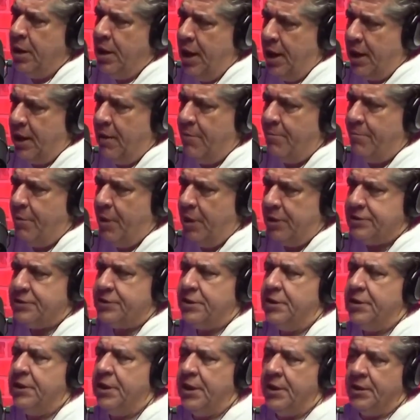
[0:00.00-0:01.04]
I got
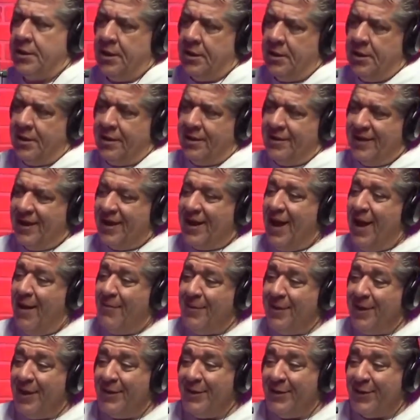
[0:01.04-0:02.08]
busted at the
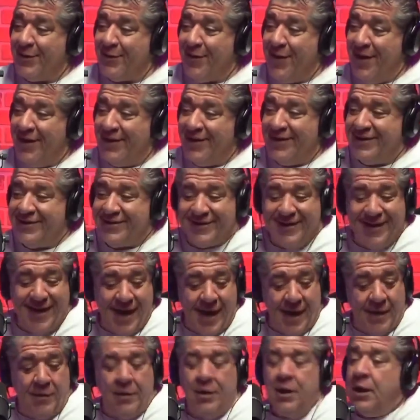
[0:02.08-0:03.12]
Comedy Underground in
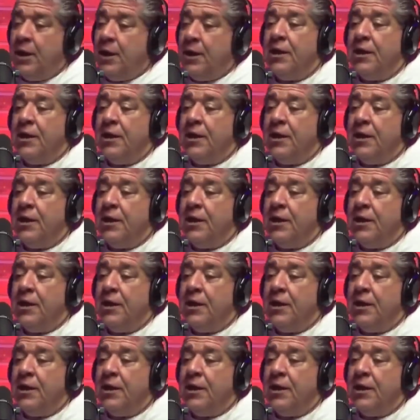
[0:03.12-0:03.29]
Seattle.